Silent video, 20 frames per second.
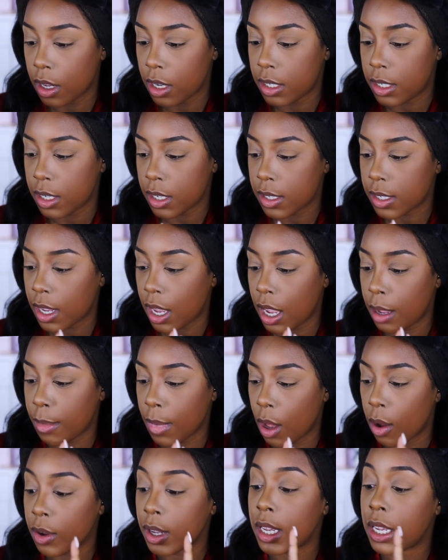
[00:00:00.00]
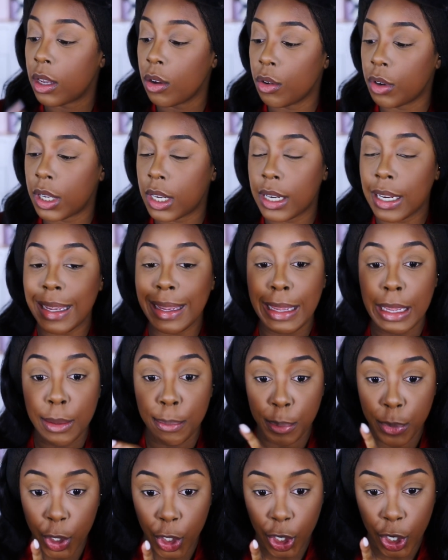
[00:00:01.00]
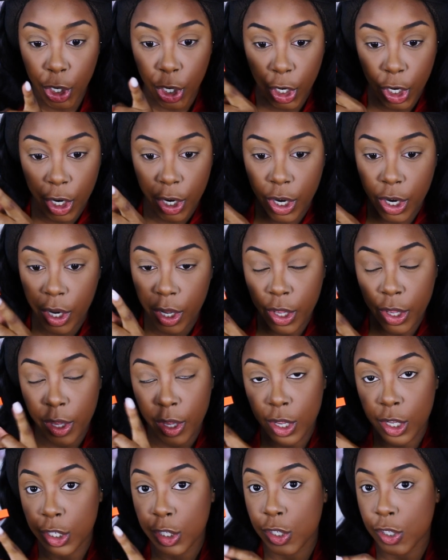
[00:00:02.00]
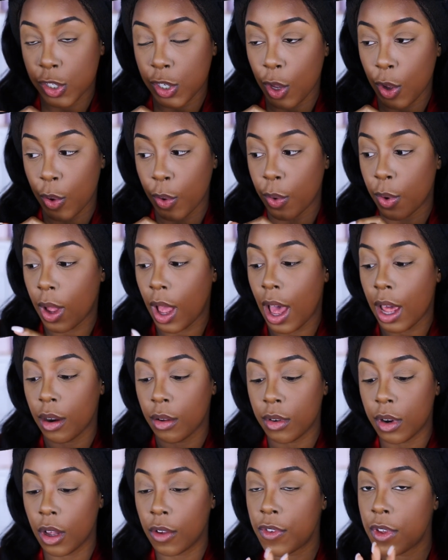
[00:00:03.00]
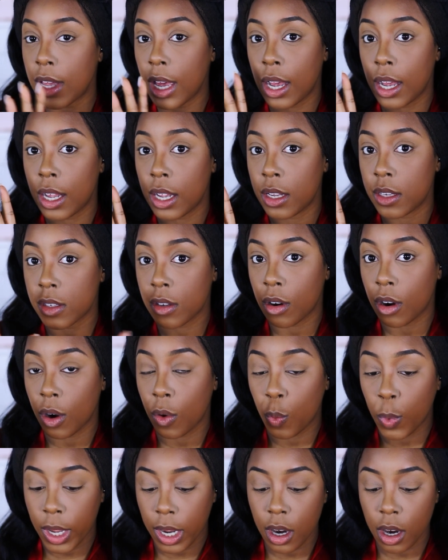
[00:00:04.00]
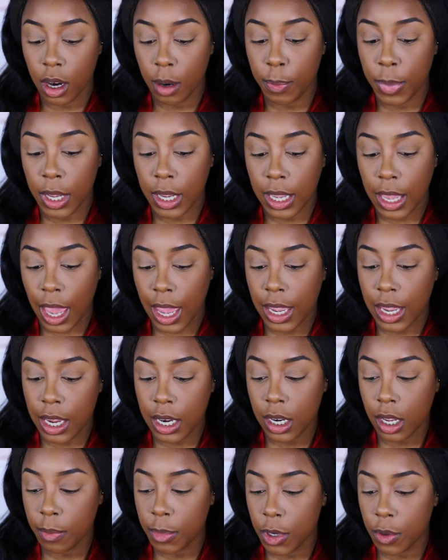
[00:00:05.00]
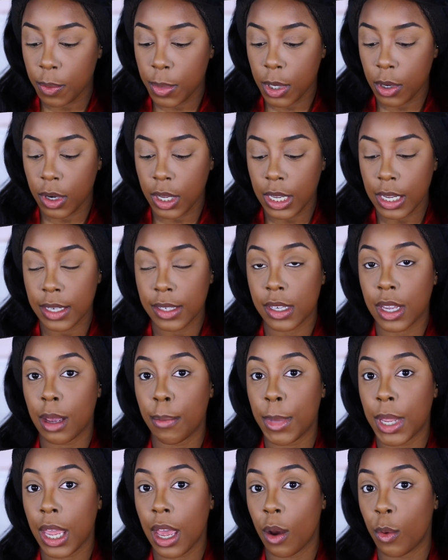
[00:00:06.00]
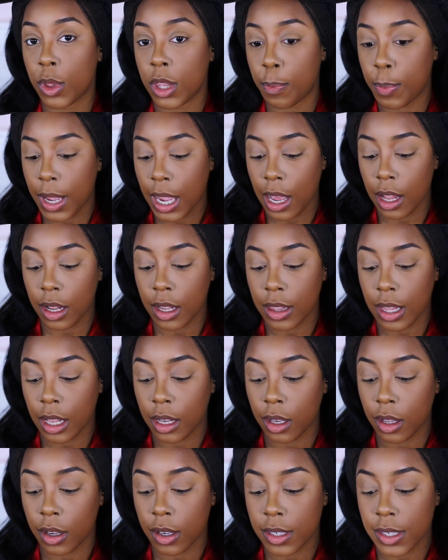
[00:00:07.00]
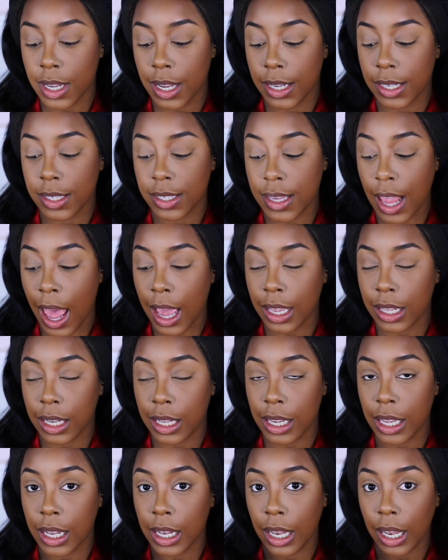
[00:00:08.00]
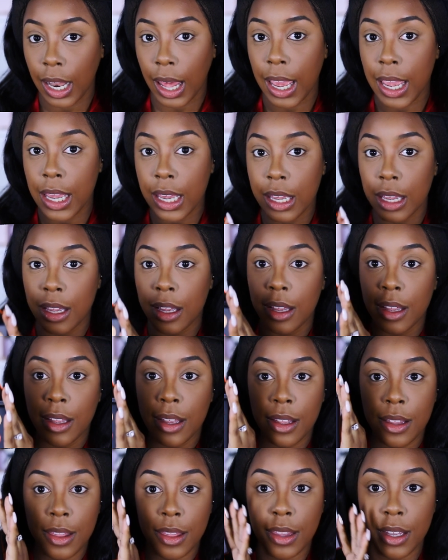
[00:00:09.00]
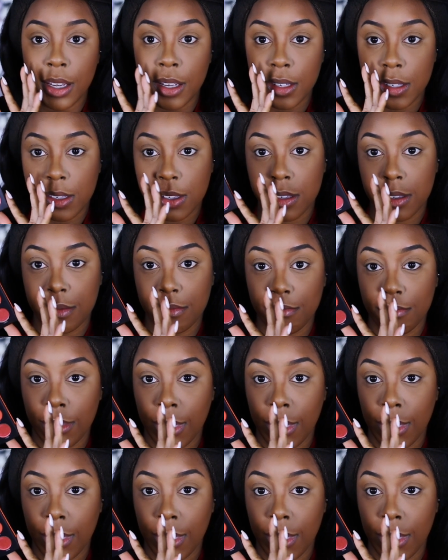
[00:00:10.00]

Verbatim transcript: It just came out, Gilded Ember. So, I don't know if you guys are aware, but KKW Beauty is coming out with a palette that looks exactly like this.